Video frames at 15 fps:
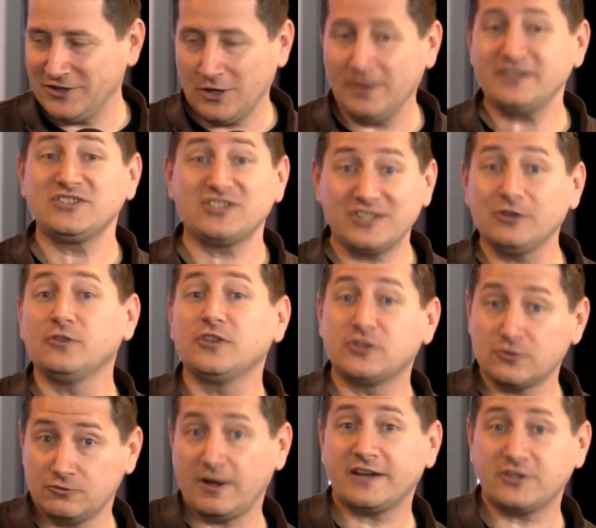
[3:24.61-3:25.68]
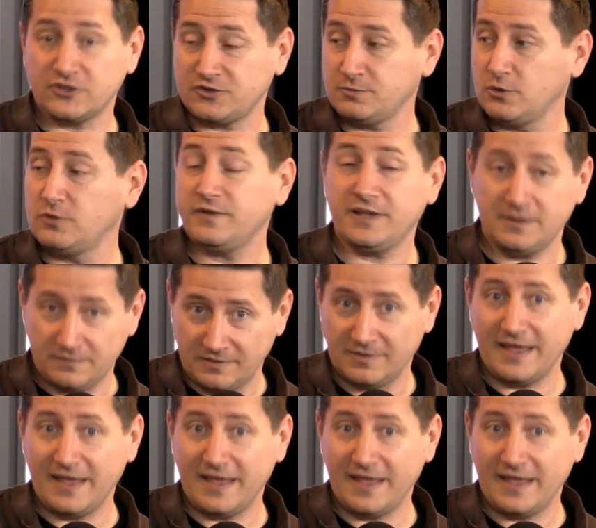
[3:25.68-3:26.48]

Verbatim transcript: You know, it's still the director's movie.